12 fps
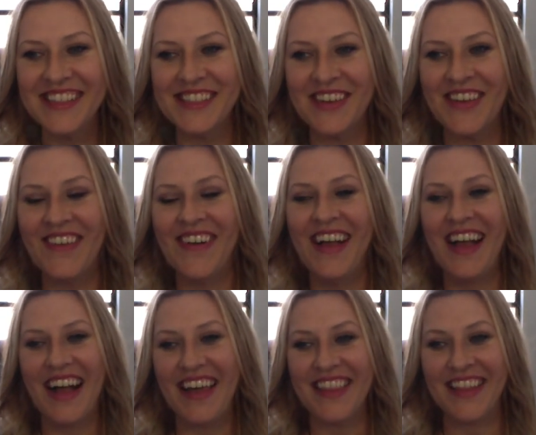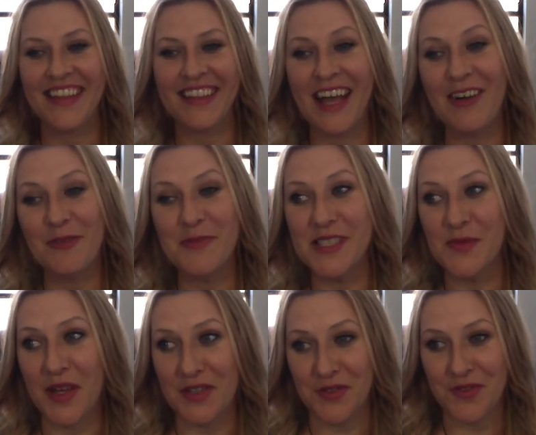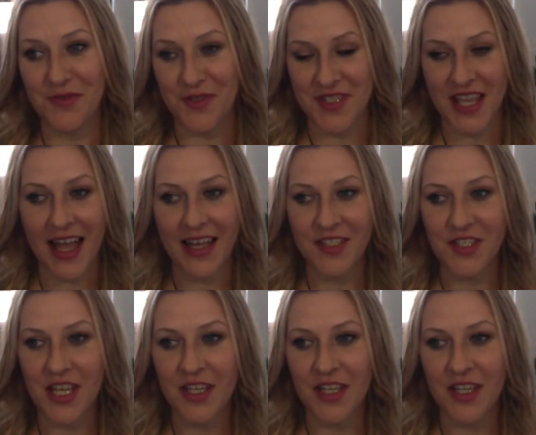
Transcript: So I think that will be special for Sag.